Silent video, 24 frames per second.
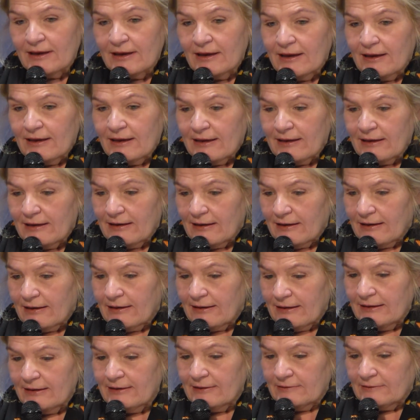
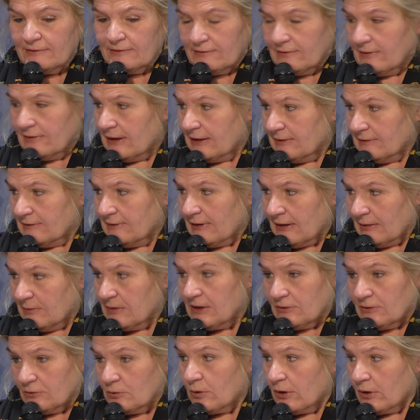is that,
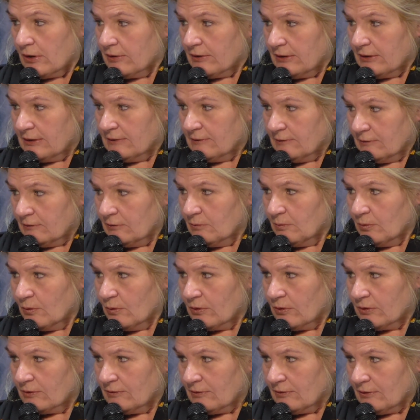you are in
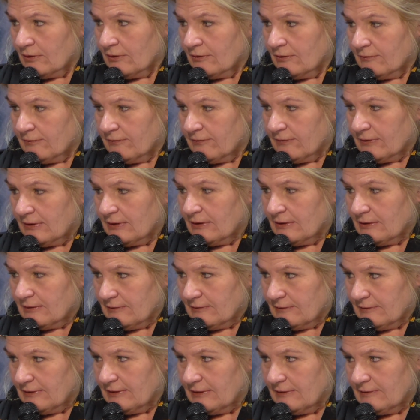support of
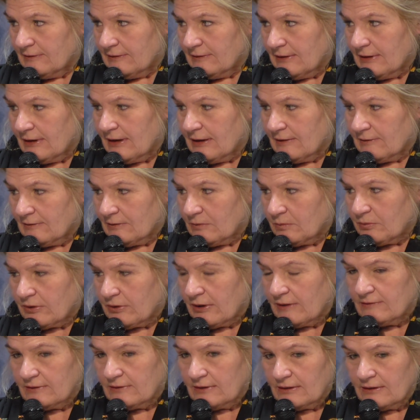Sisi as a
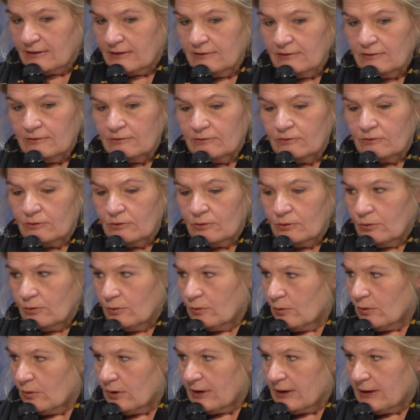president.
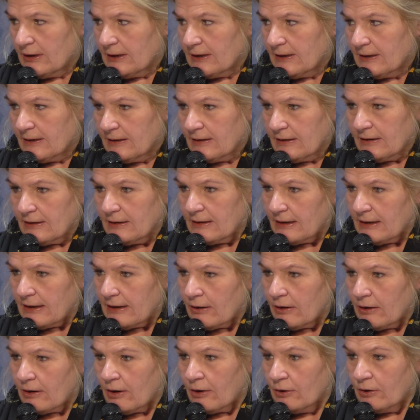You
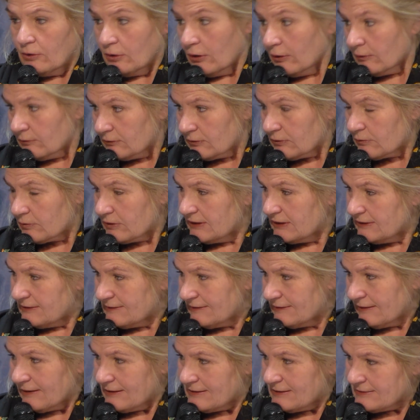are not
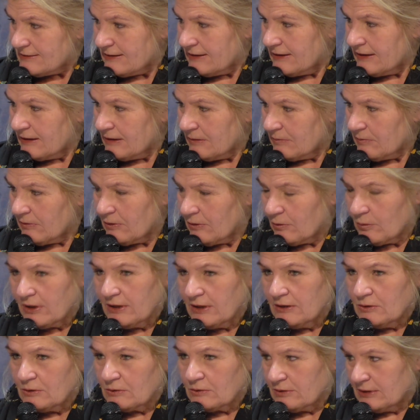criticizing him the way
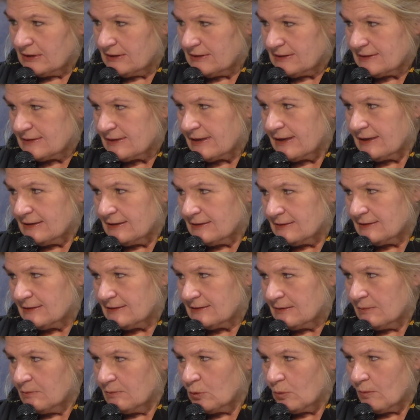you criticized
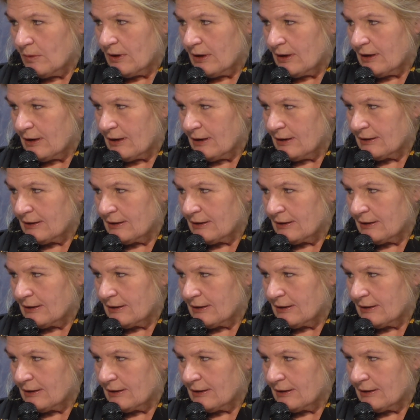Mubarak